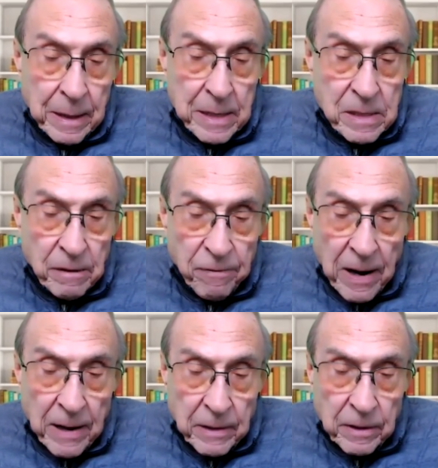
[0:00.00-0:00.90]
is the
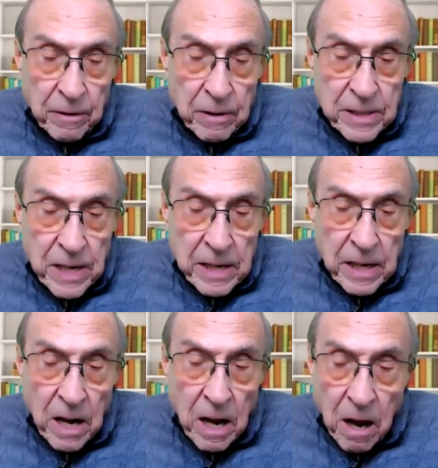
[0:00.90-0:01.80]
fact that there are
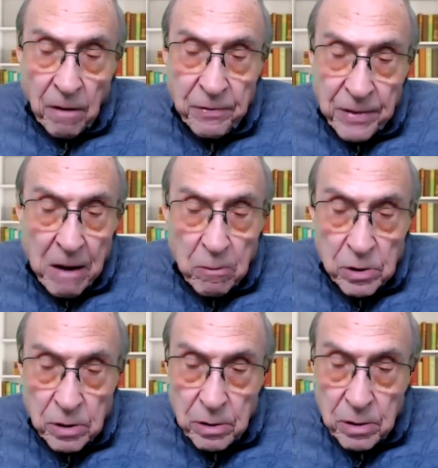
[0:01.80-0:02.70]

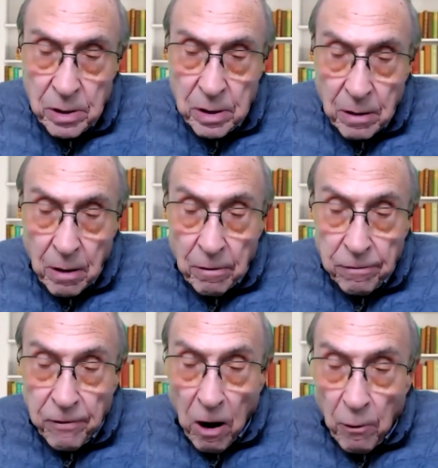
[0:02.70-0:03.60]
10,500
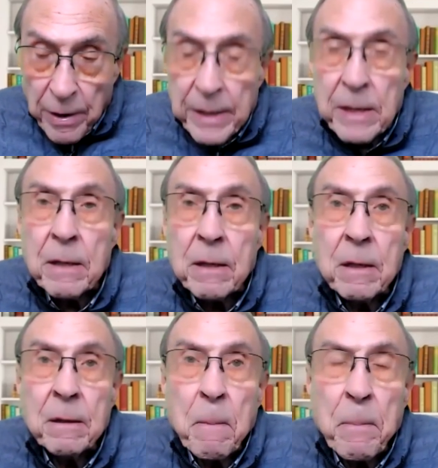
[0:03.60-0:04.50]
foreign
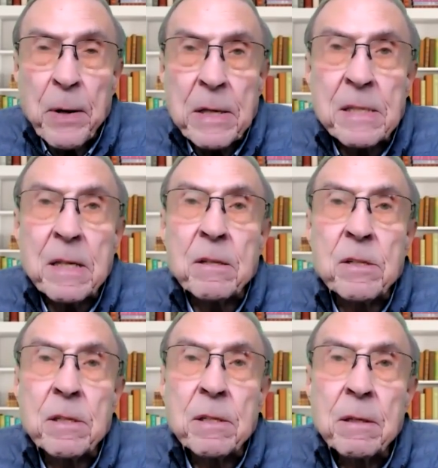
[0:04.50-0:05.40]
prisoners,
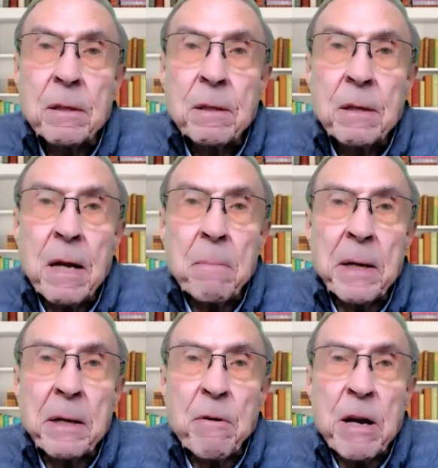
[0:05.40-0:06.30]

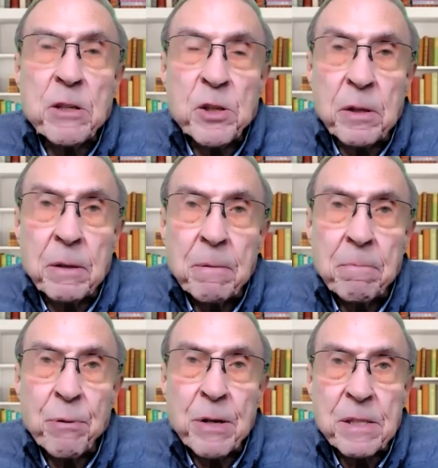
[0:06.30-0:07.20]
immigration
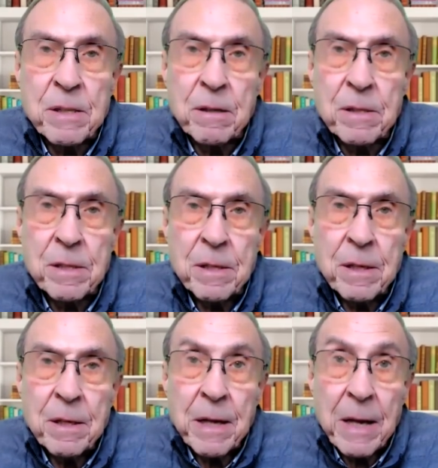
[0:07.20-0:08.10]
prisoners,
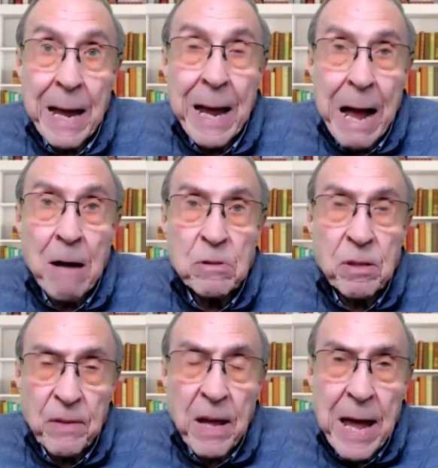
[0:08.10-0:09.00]
out
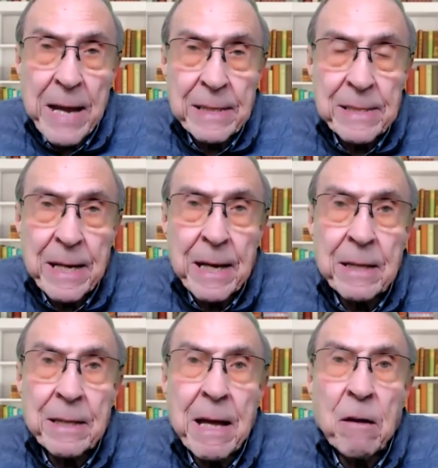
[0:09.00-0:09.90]
of that
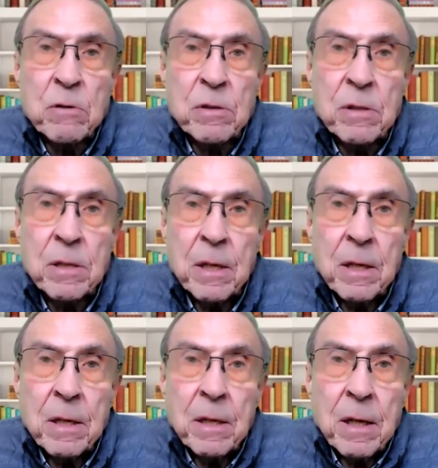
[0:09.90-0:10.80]
88,000.
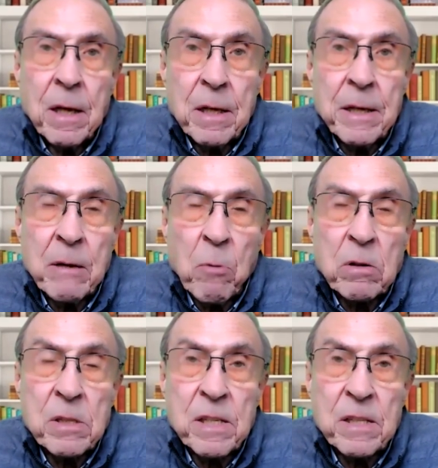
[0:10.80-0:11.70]
And he
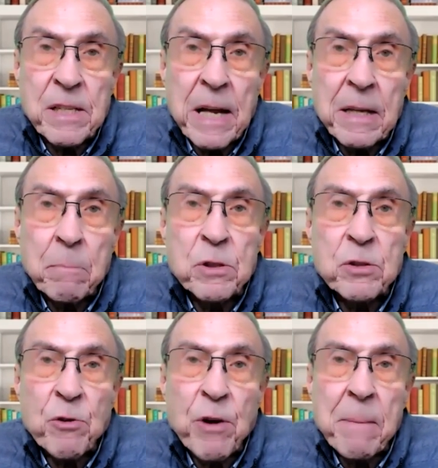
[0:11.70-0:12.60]
wants to send them
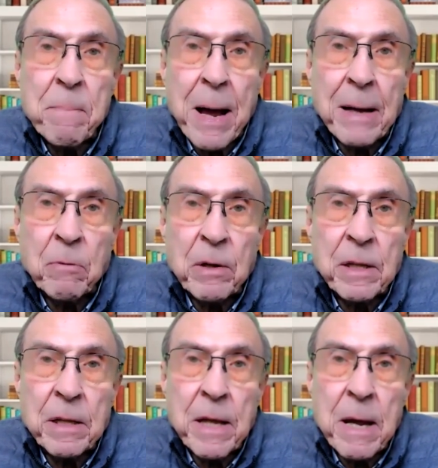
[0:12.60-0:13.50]
straight back,
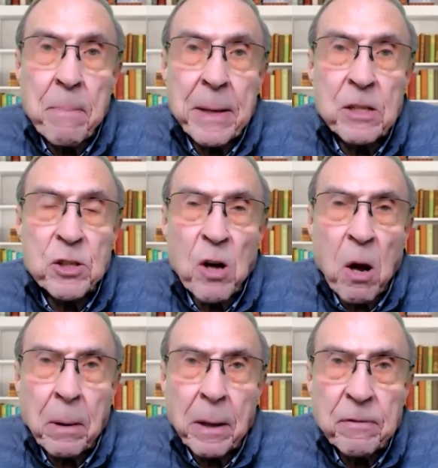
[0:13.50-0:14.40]
whether they be
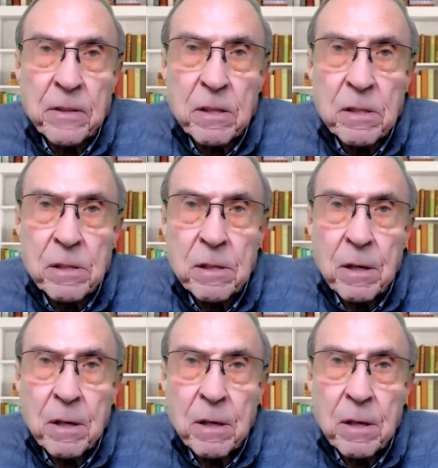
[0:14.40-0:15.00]
shoplifters